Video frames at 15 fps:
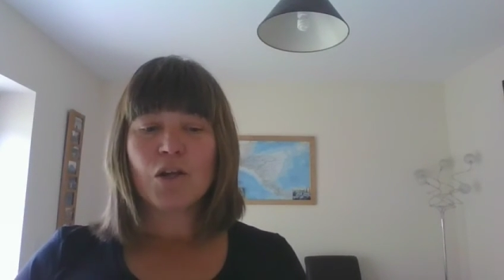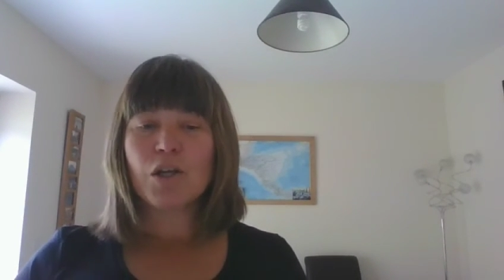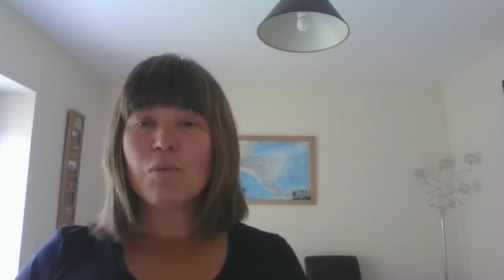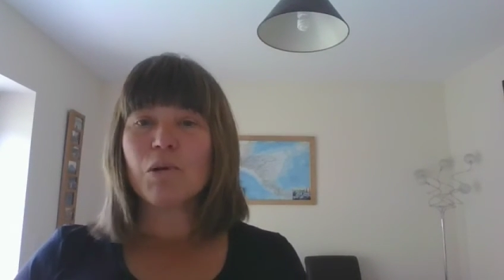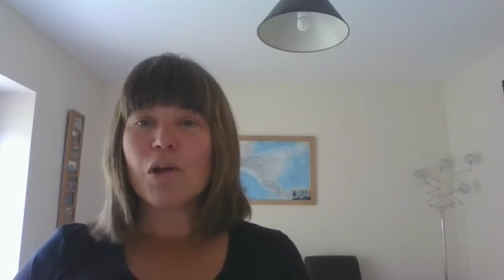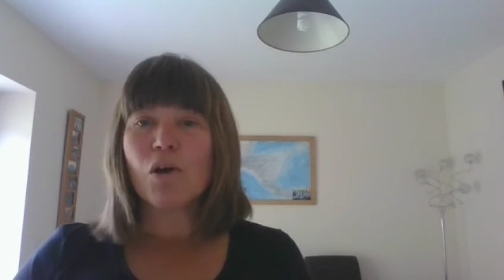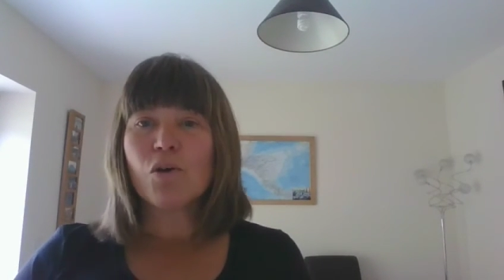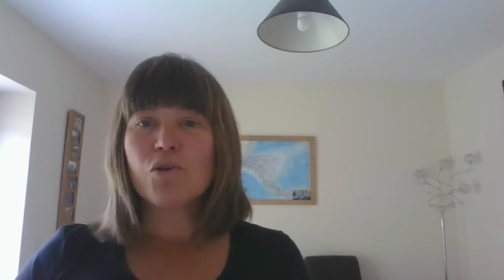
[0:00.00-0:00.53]
You
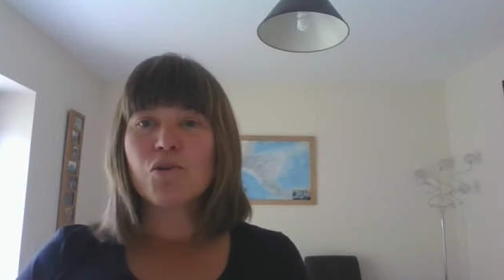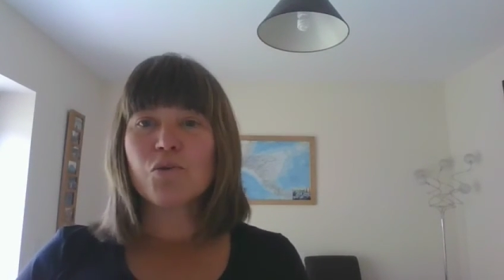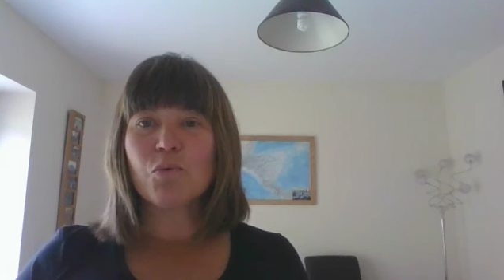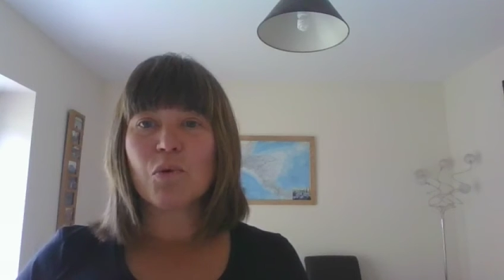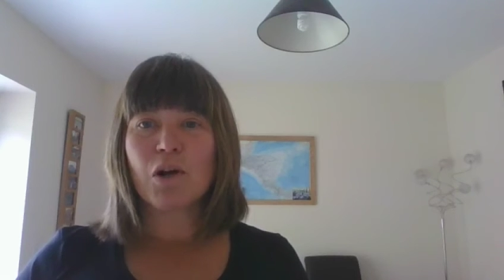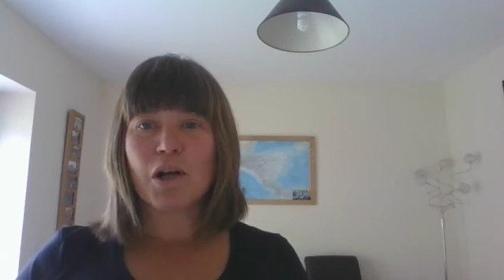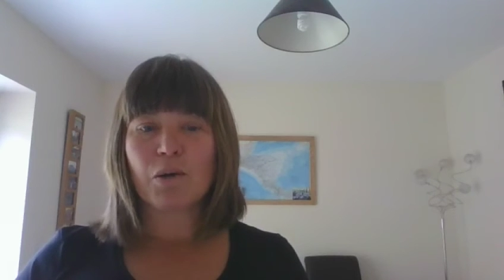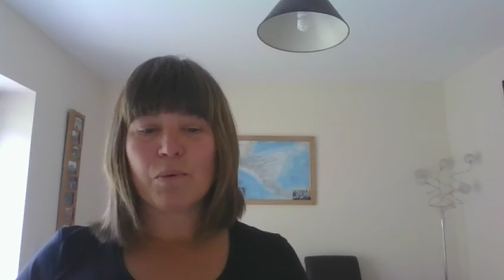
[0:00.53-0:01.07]
will also
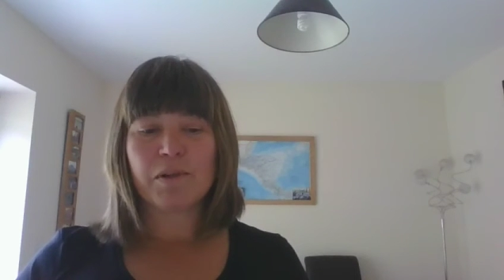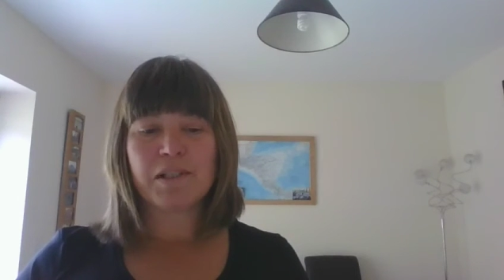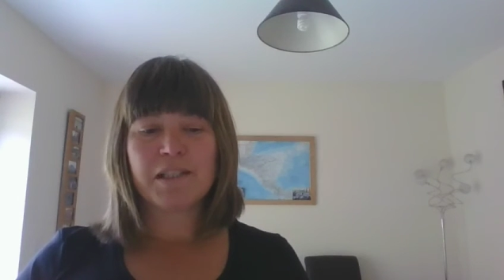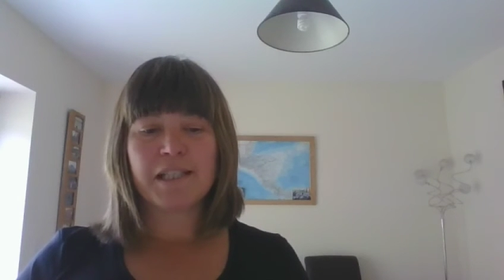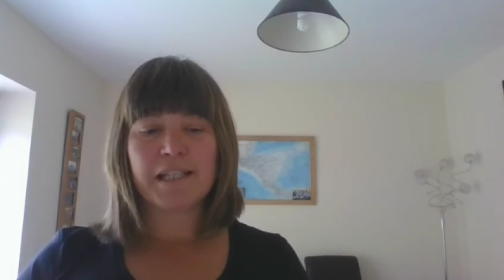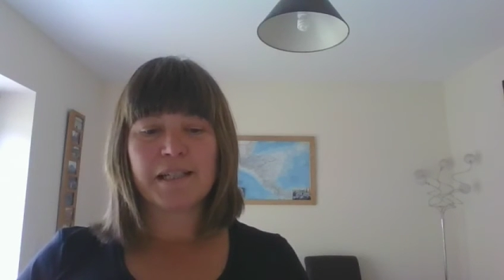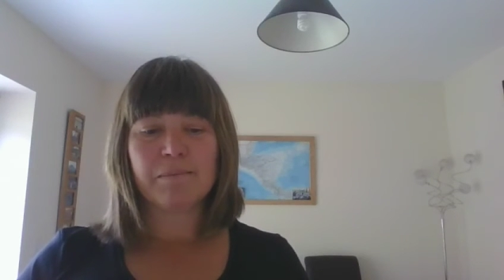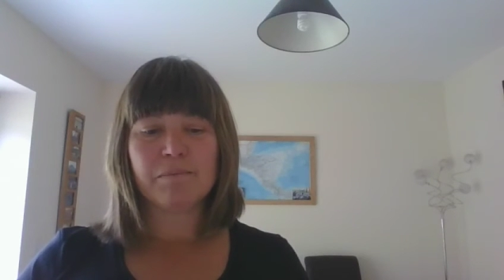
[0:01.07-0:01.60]
work with
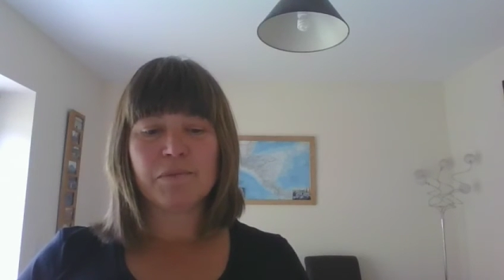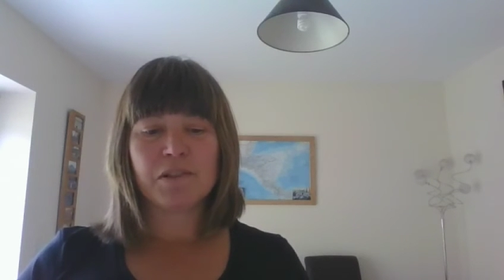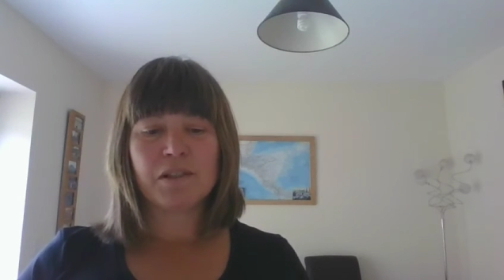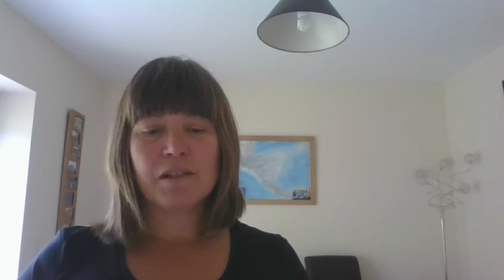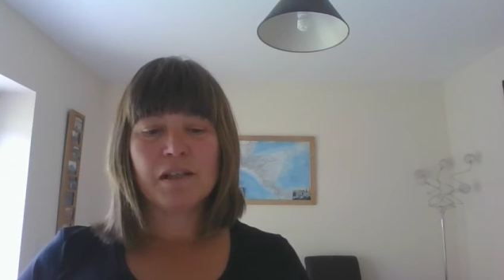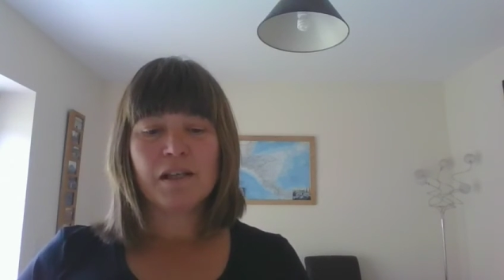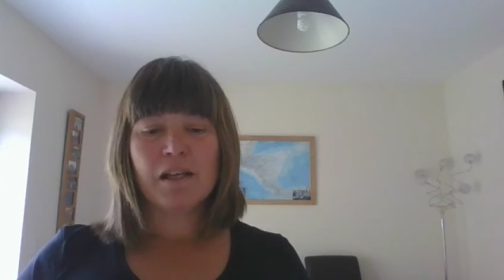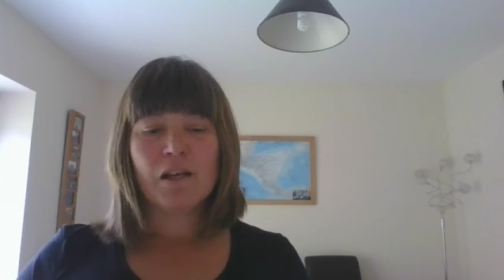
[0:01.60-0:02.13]
teams,
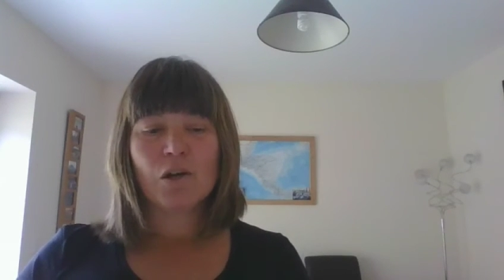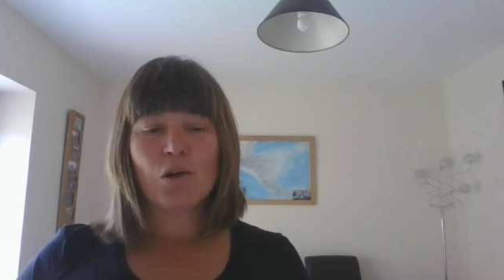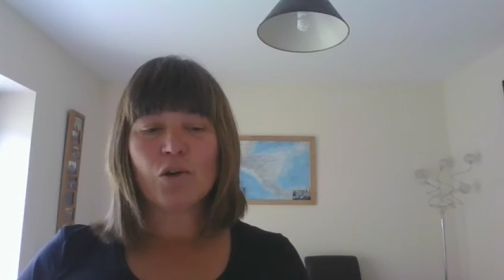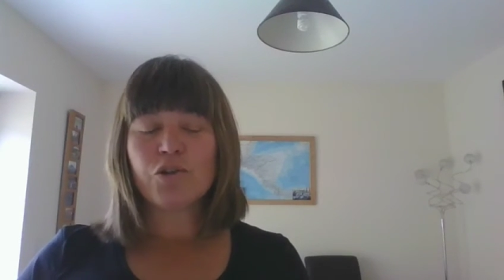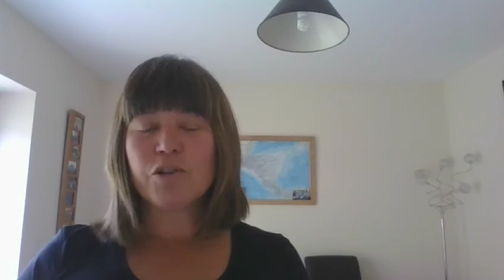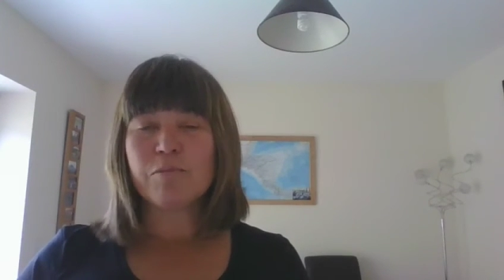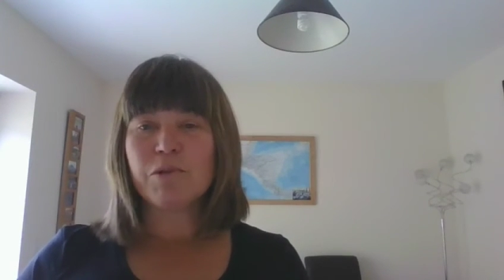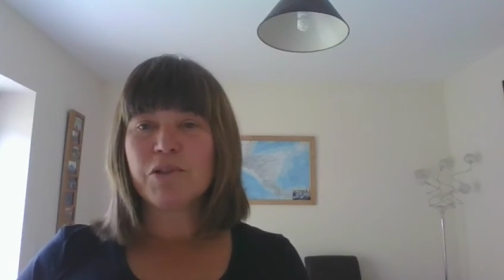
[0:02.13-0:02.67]

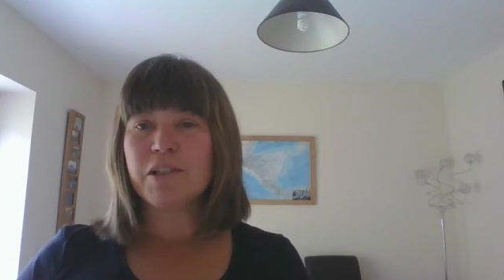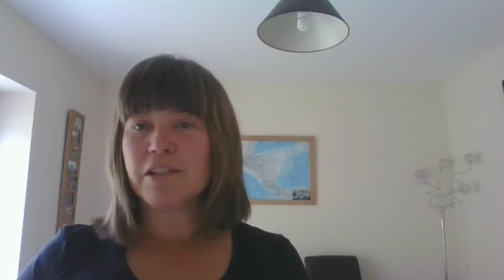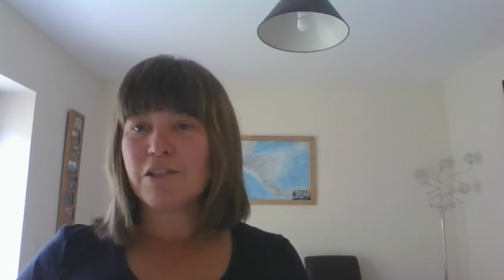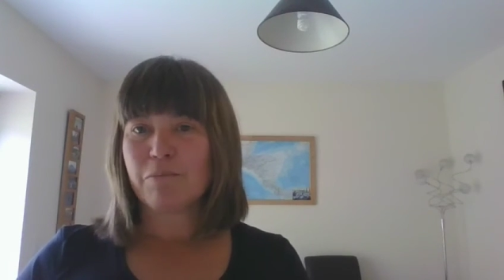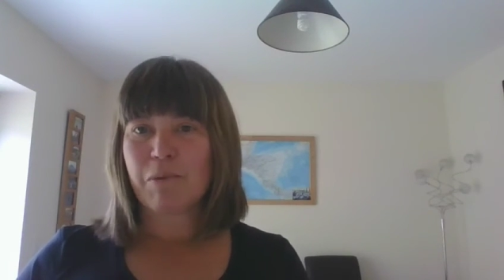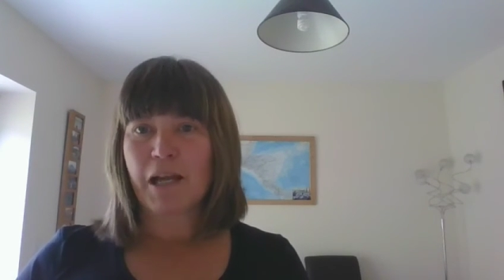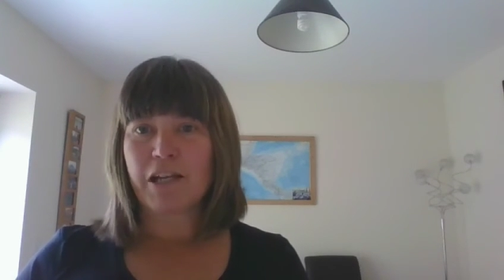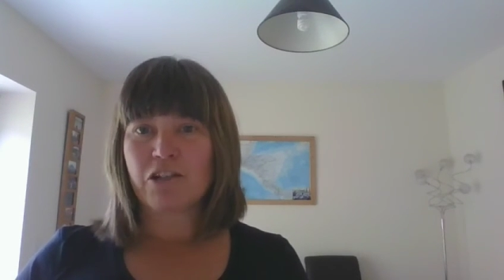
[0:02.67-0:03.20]
contributing to
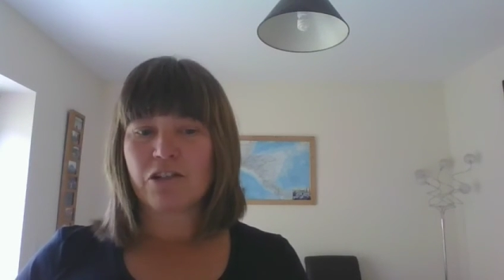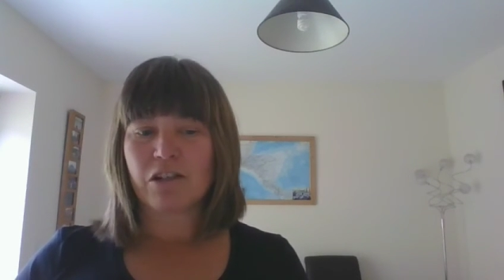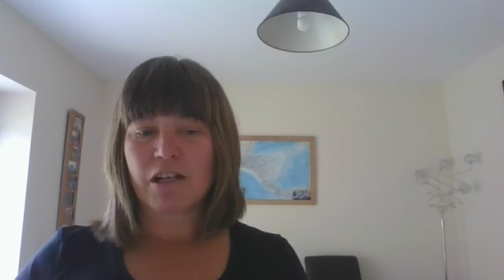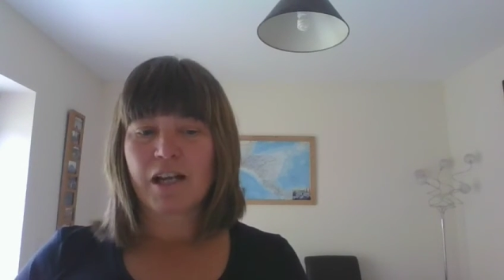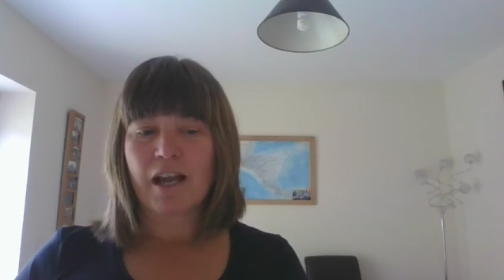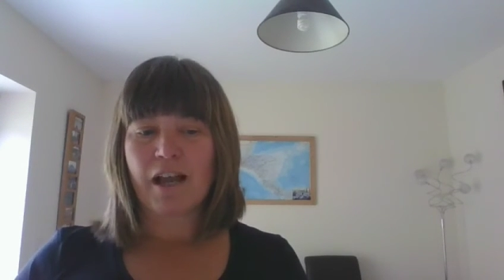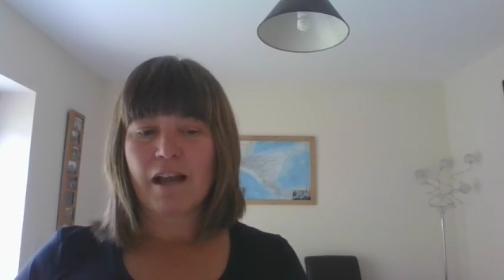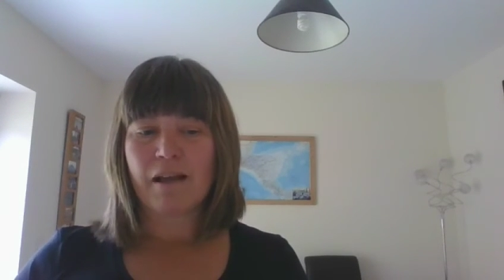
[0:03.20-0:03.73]
patient
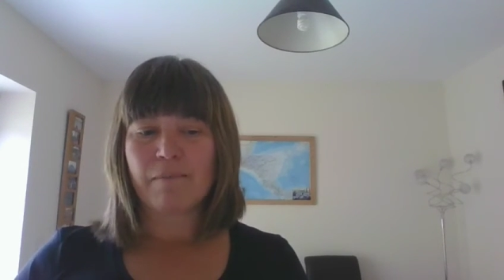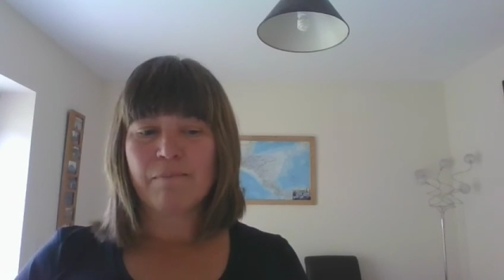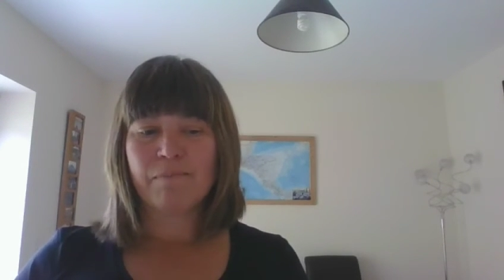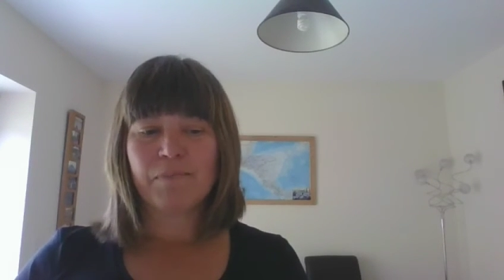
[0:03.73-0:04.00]
care.